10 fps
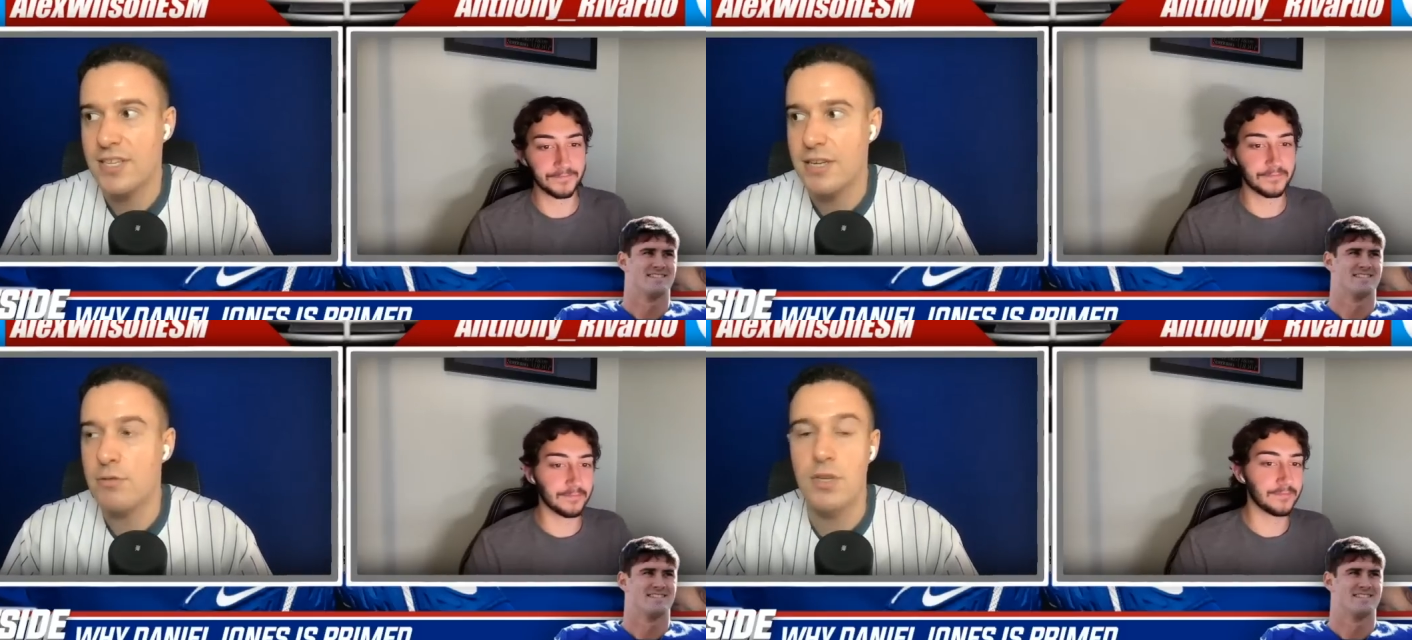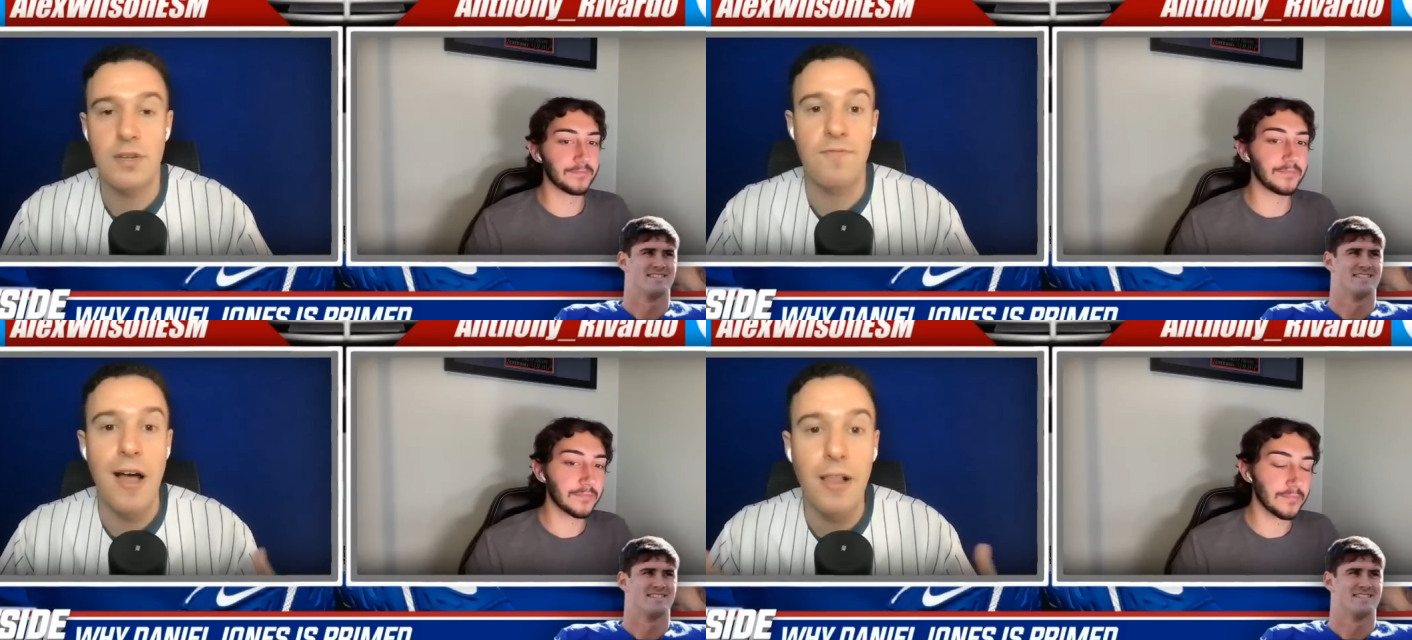Speaker 1: continues to
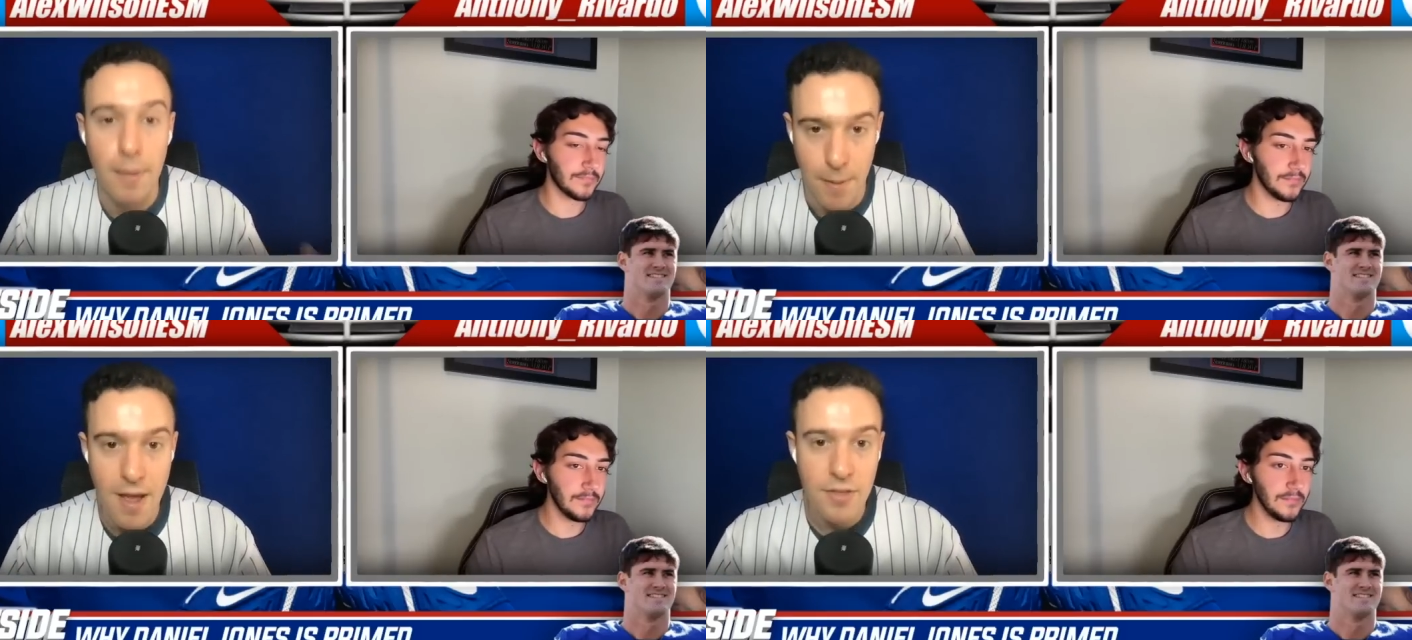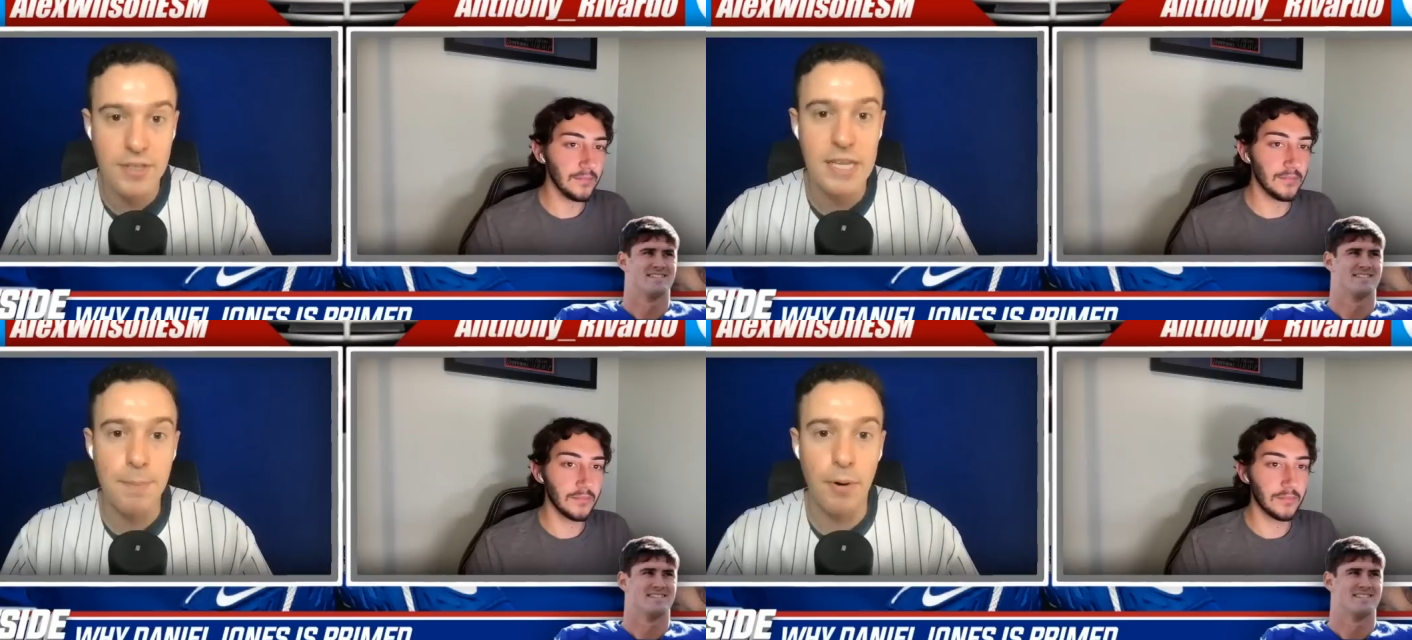develop the
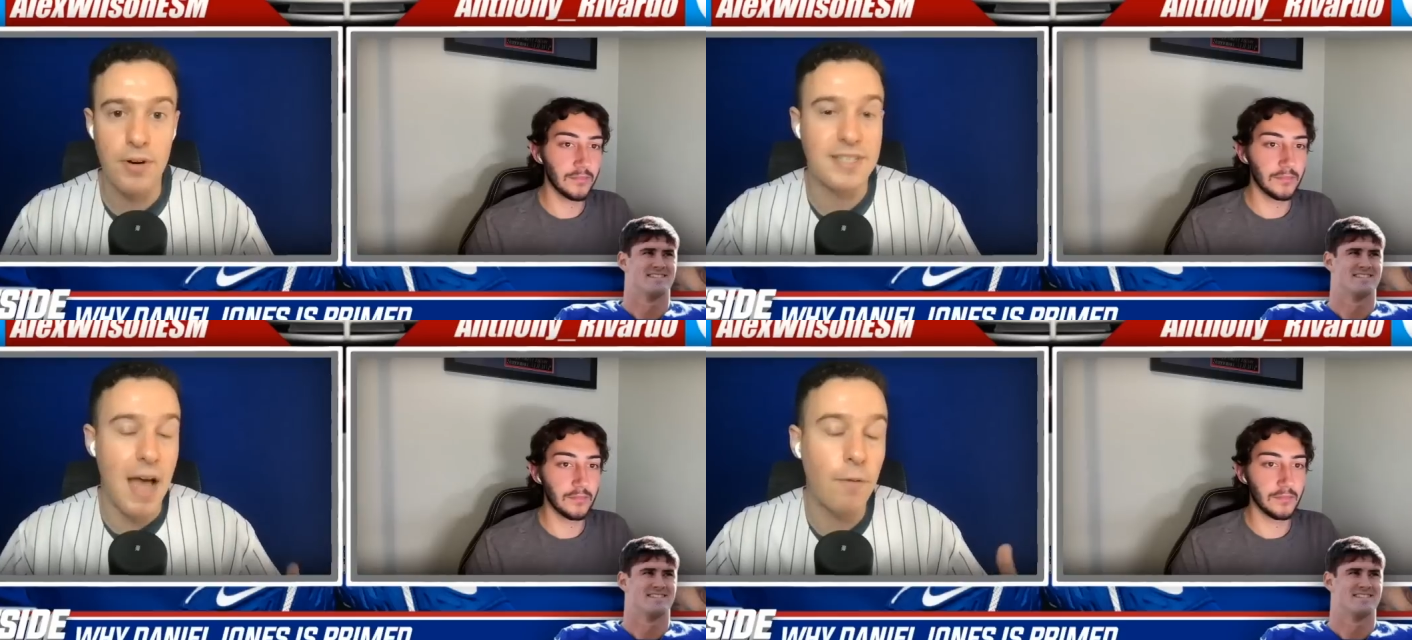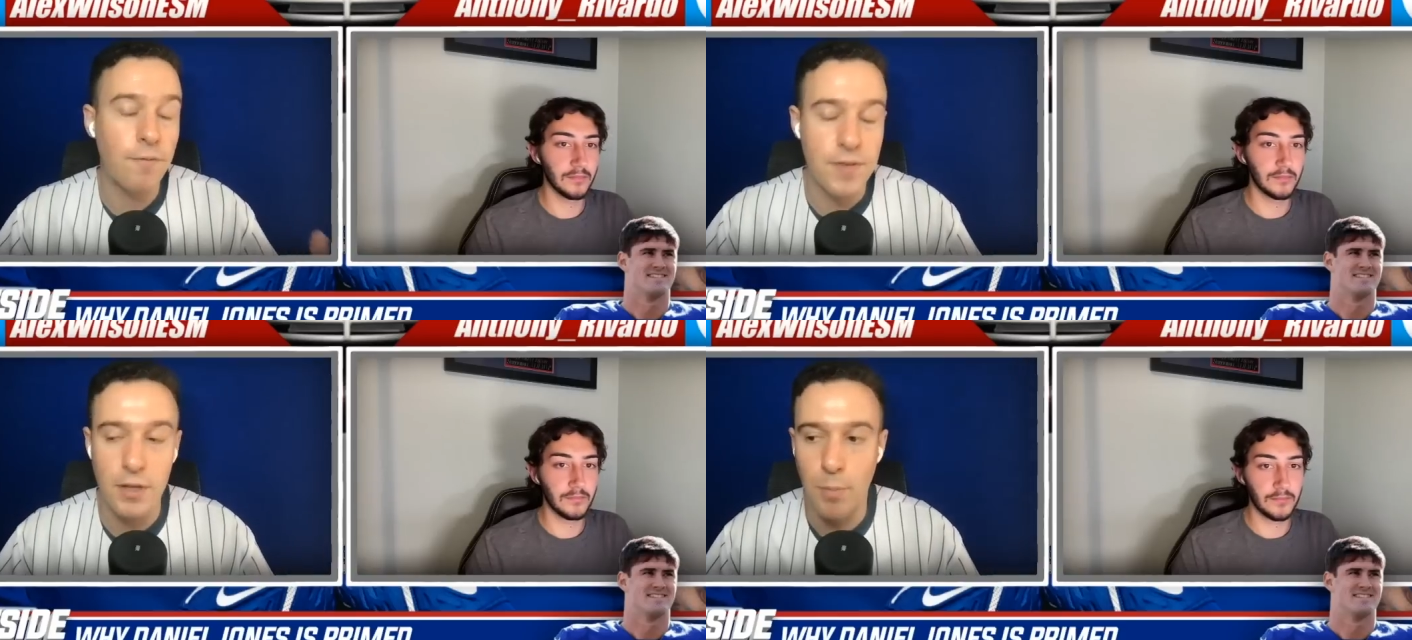deeper
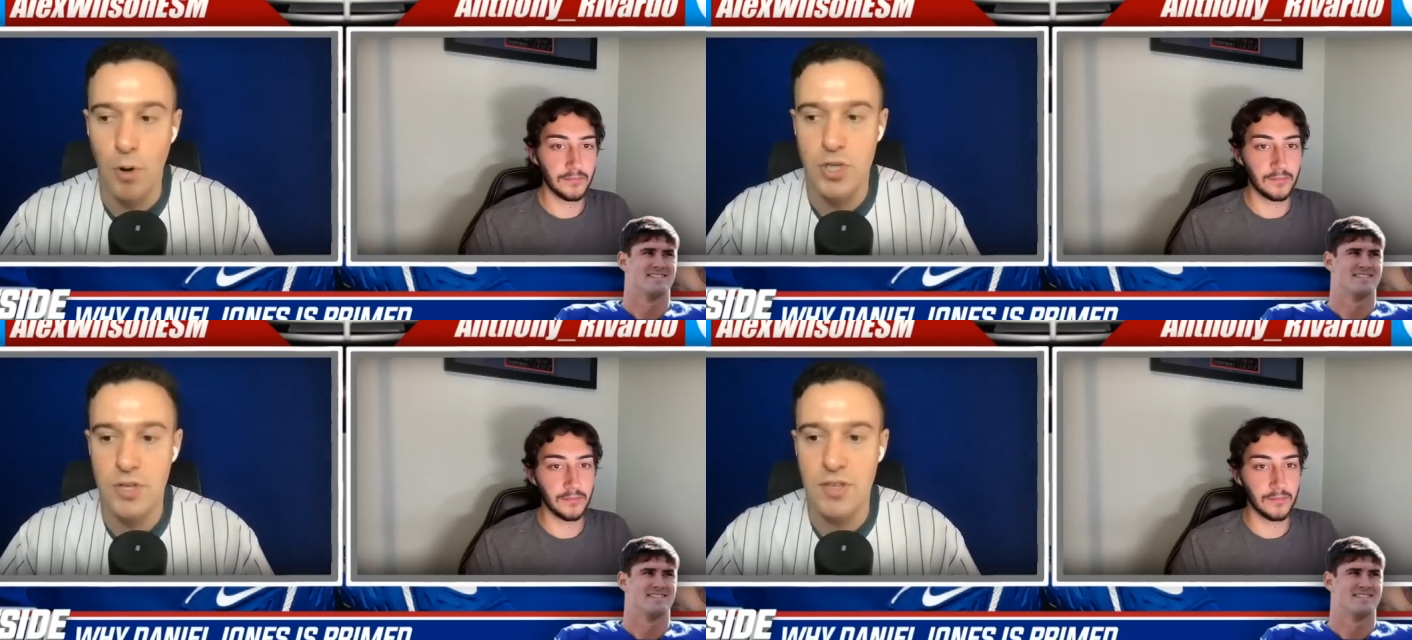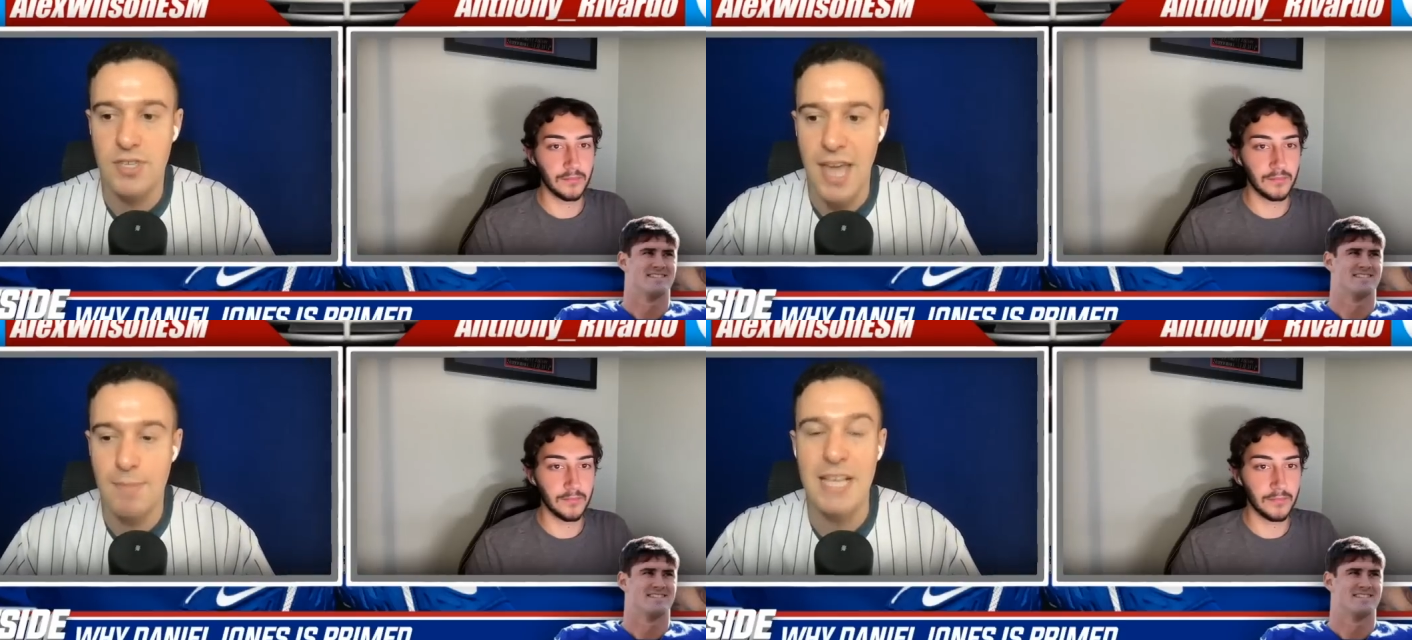downfield portion of this
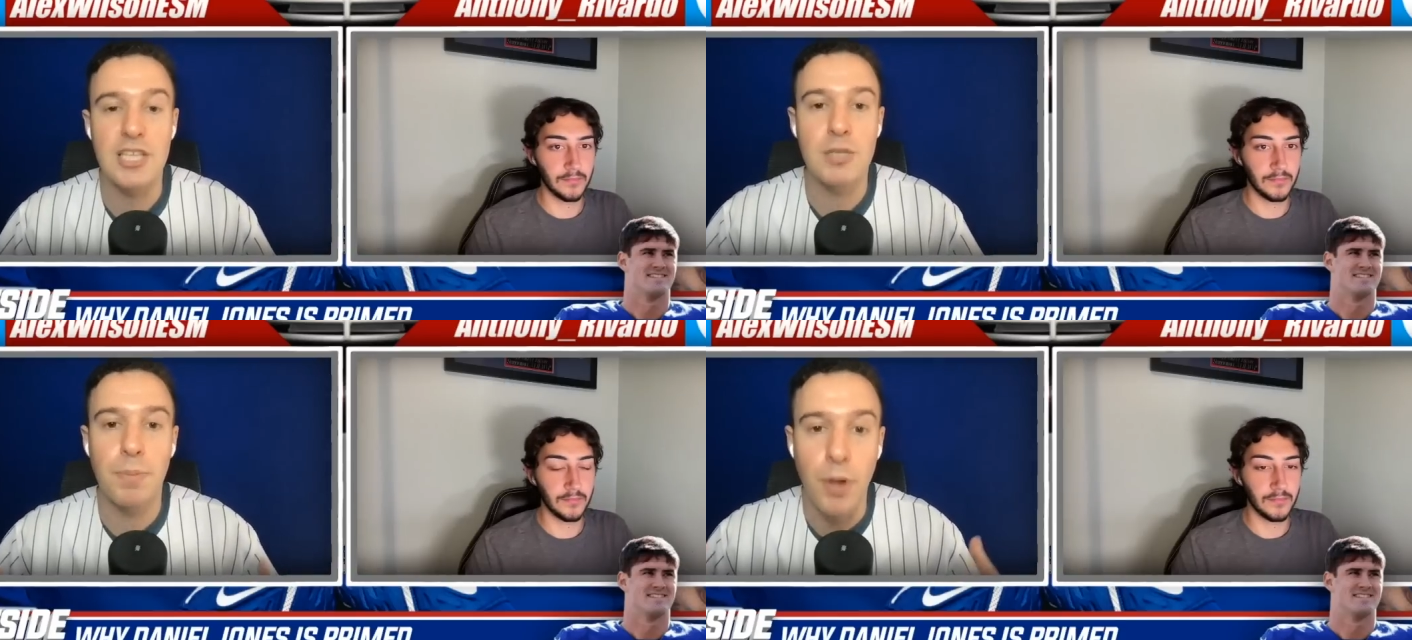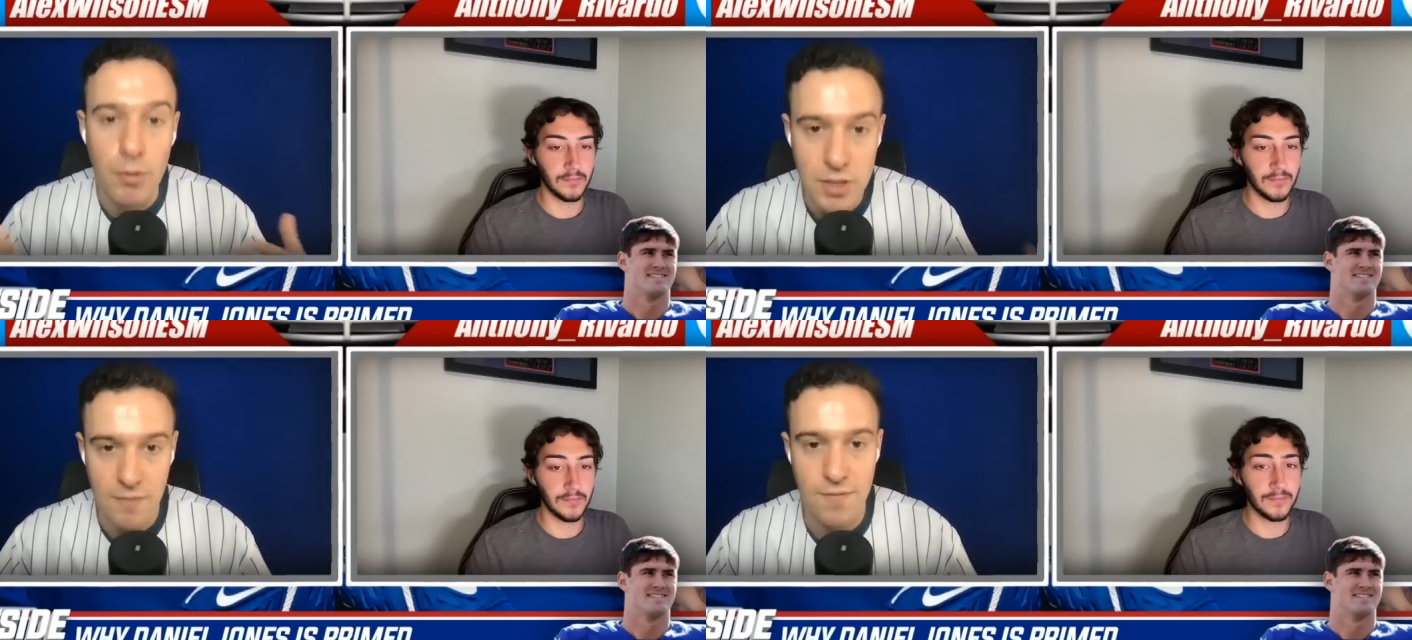game, the
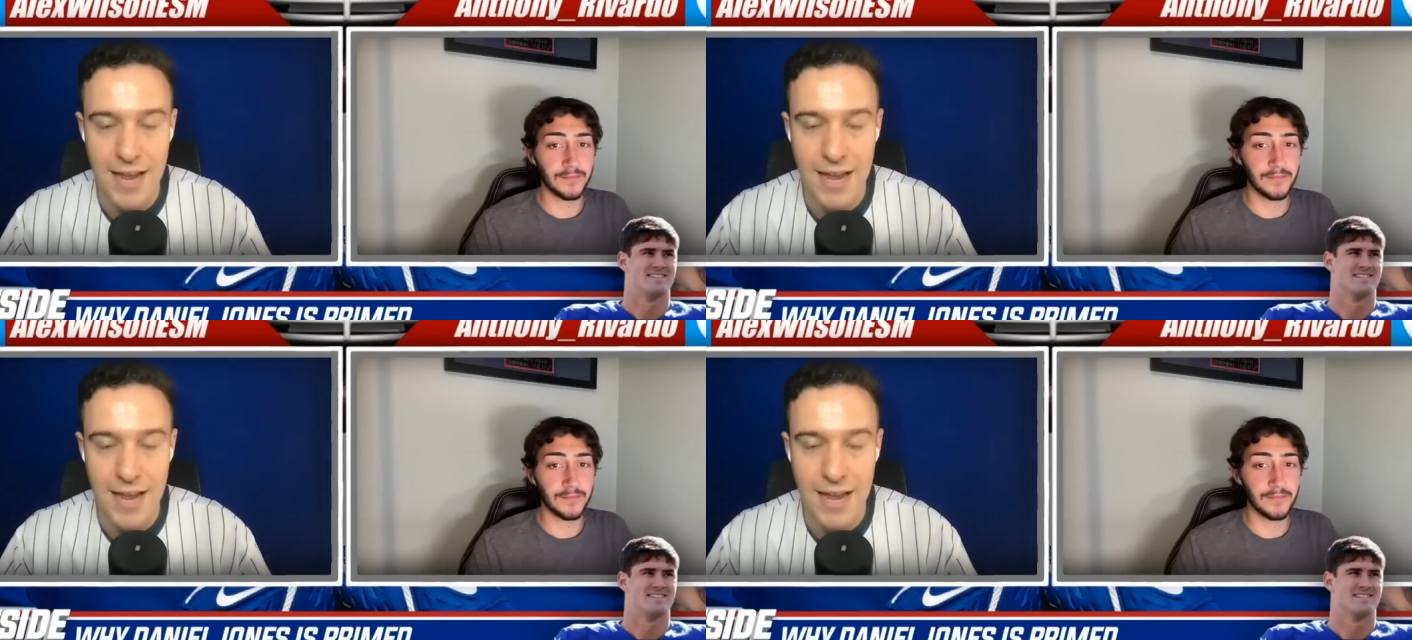explosive